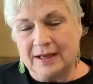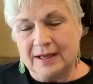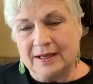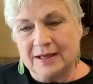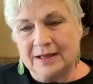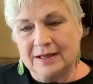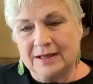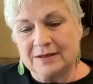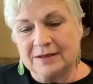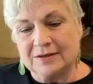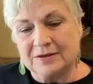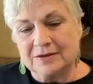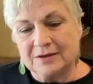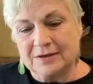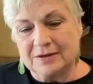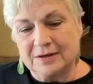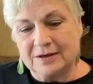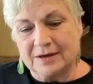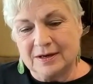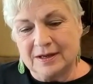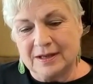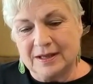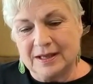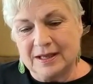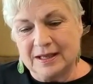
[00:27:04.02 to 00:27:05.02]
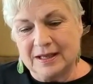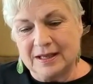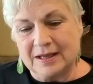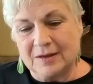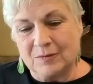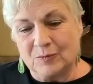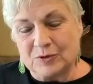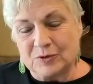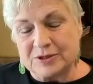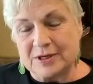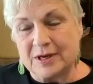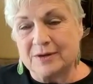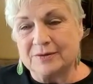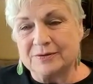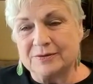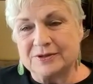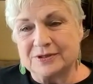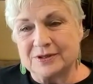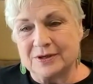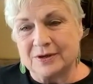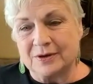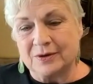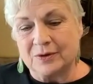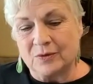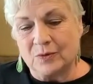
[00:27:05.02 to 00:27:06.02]
and he was
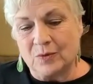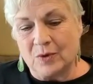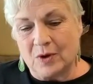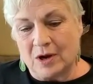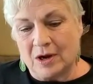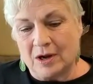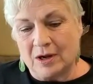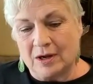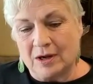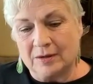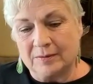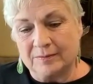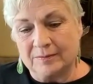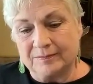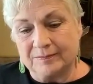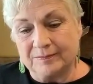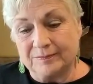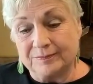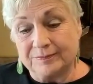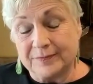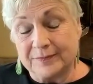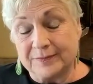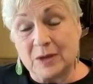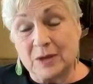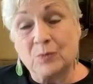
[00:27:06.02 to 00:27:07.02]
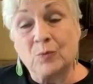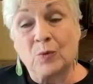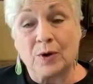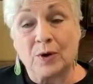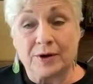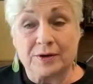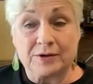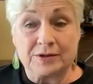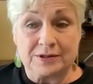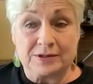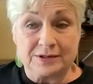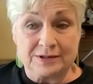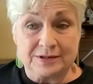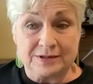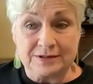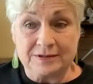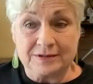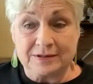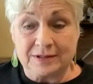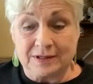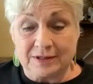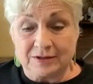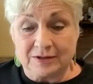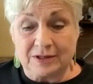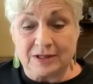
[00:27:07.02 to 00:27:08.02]
also um, he worked
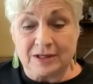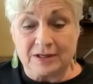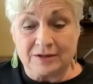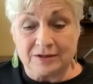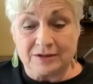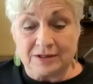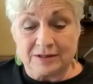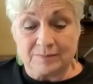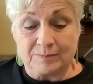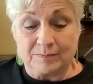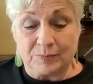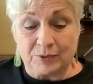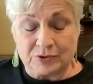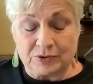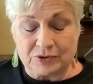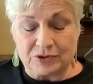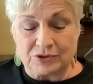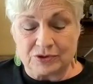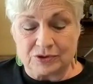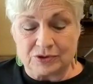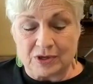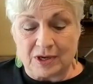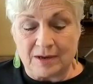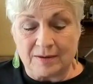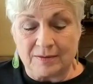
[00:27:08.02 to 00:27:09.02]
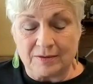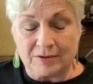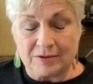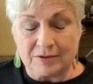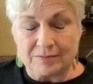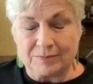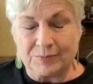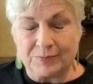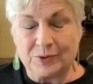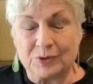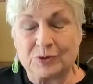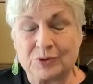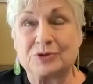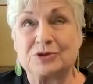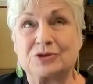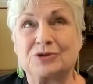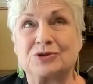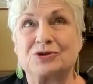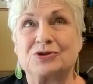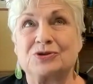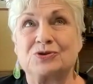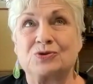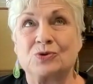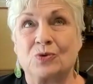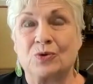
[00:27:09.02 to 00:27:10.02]
in in the bookstore
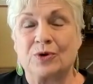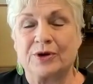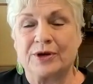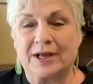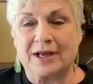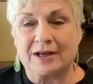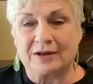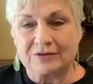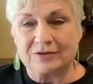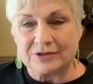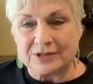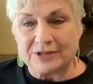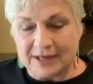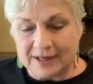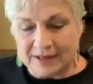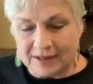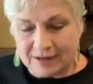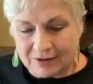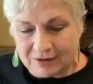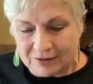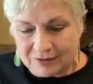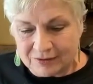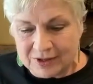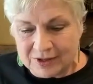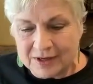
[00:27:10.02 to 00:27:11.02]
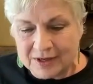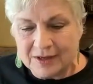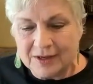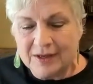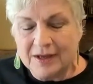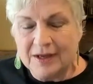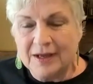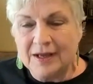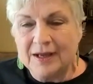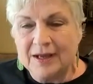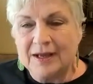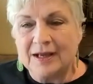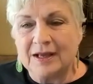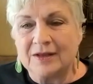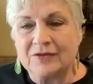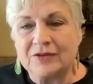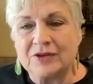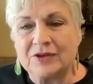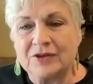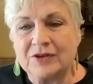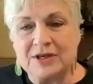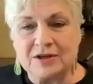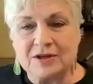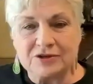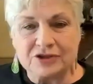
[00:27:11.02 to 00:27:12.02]
bookstore downtown, and
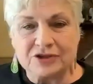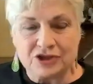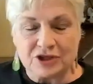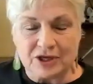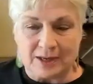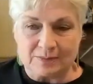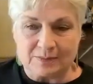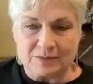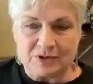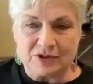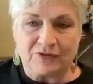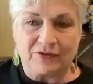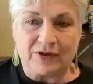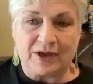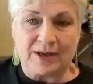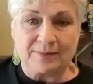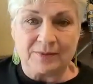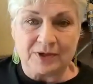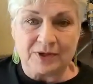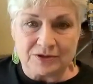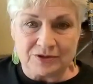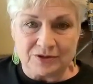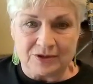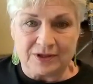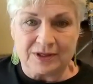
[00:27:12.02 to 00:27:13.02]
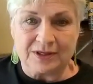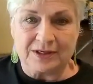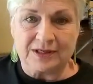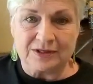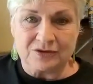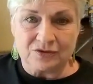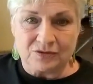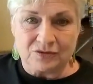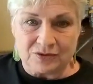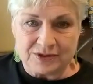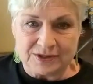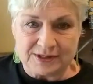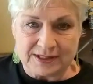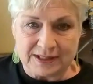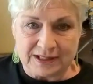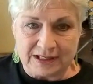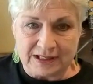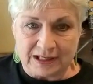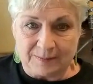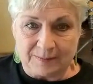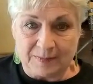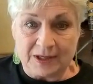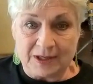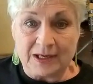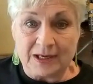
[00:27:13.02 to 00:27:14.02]
the Delchamps family took an interest
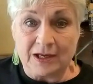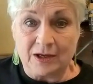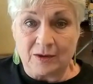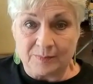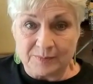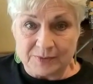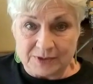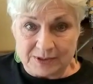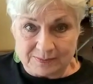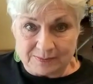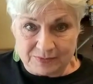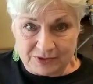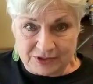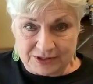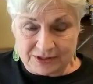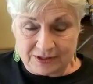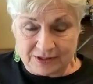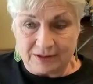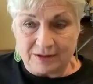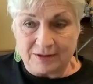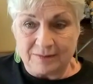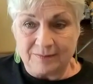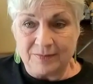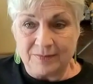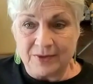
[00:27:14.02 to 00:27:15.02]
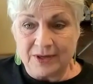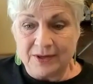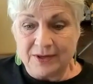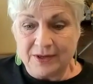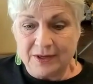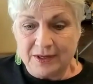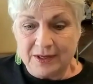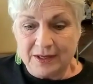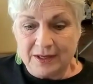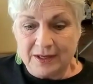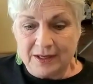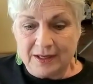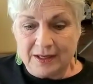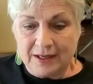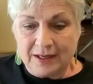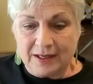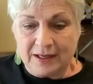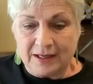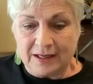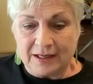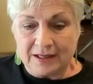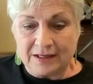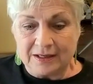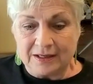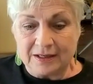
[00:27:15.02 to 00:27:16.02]
in him and helped him some,
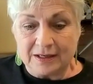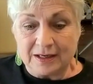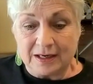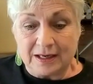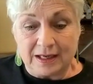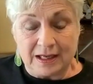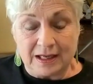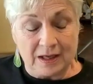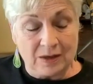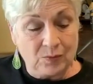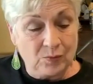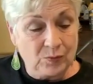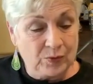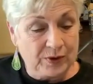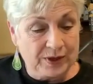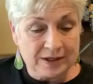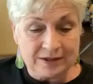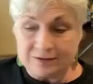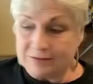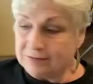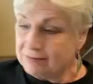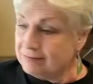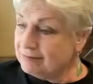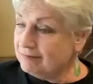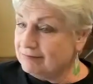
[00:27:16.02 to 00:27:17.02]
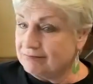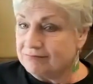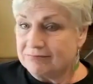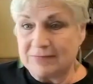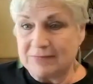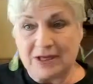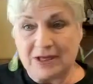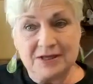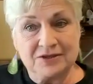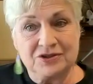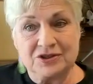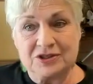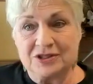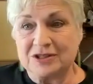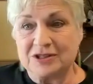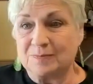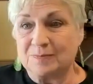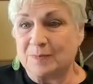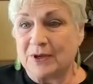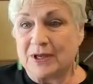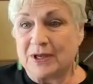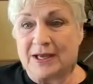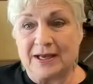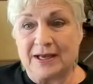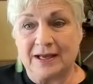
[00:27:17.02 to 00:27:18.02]
and he went. He just
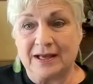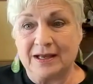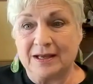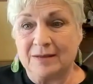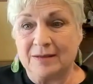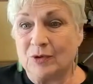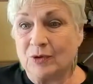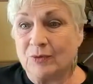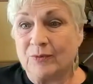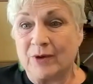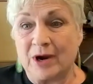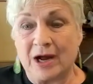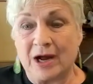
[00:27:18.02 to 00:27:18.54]
became a